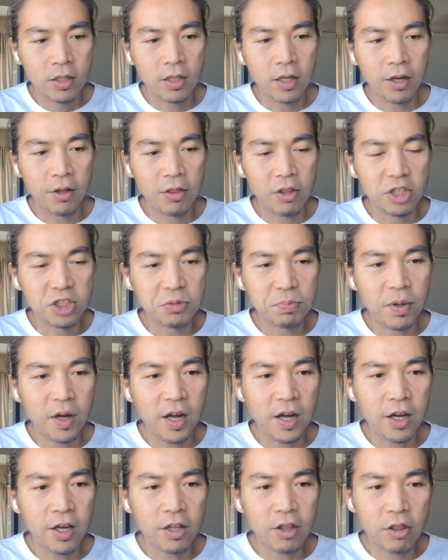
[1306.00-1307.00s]
on this
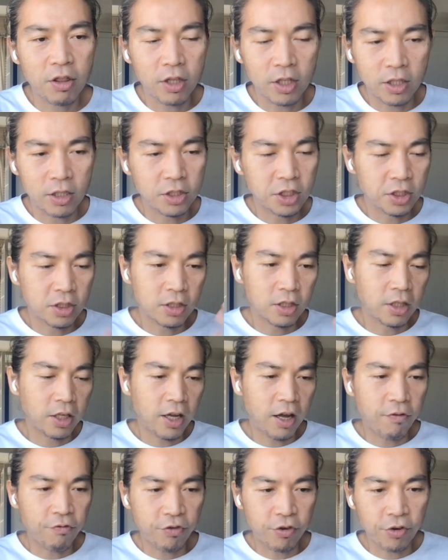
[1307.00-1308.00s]
path, he's a
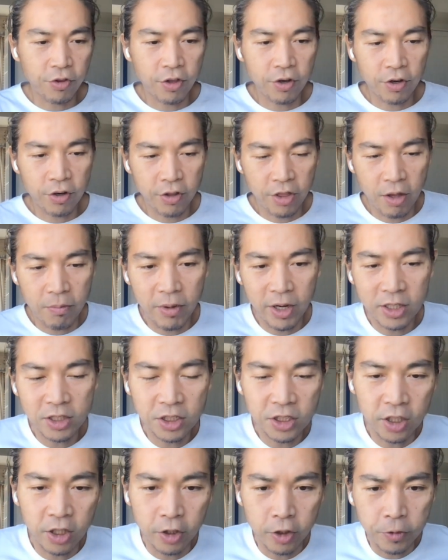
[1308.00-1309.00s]
lot further than mine,
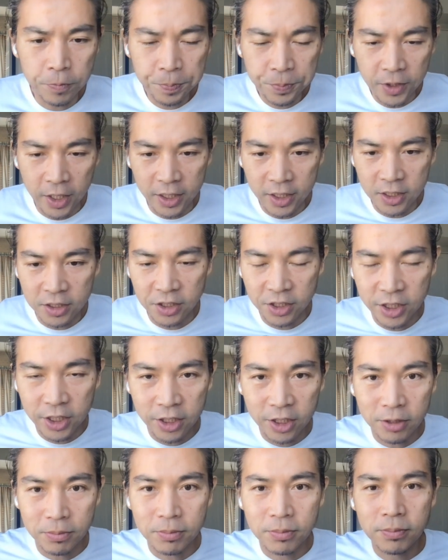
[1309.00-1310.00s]
so I
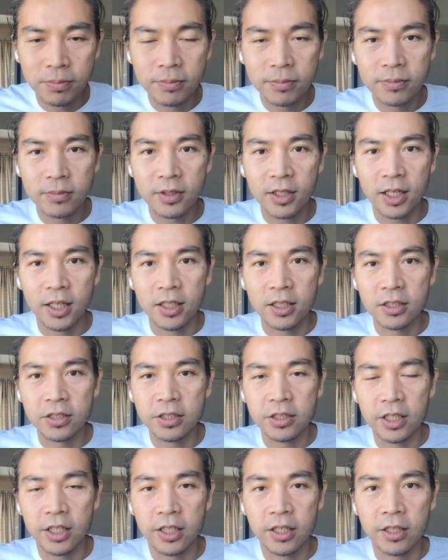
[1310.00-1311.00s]
consider him
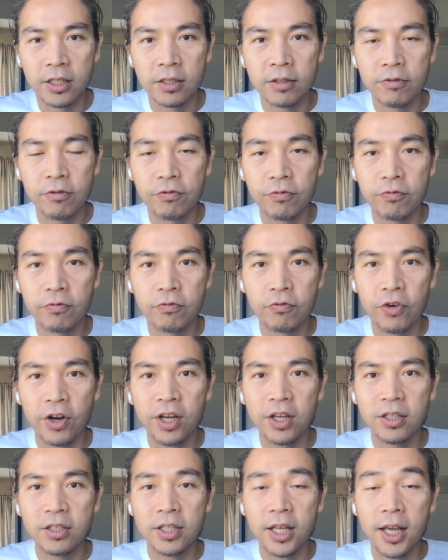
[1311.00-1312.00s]
as a
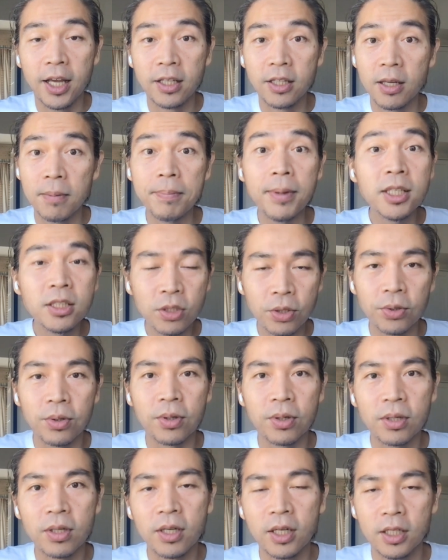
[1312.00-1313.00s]
friend and a
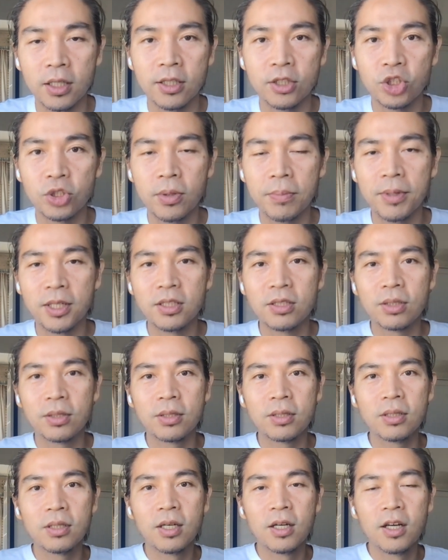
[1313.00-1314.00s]
mentor, a legitimate
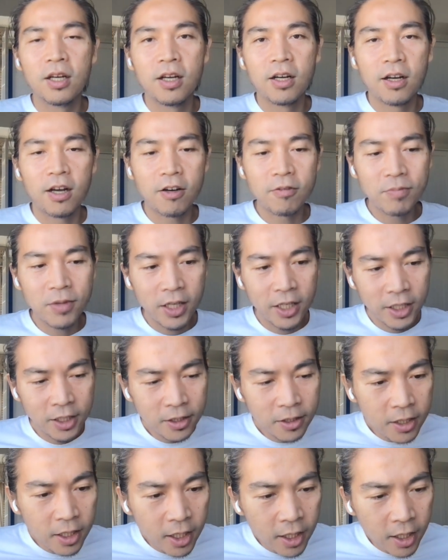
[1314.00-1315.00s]
mentor of mine.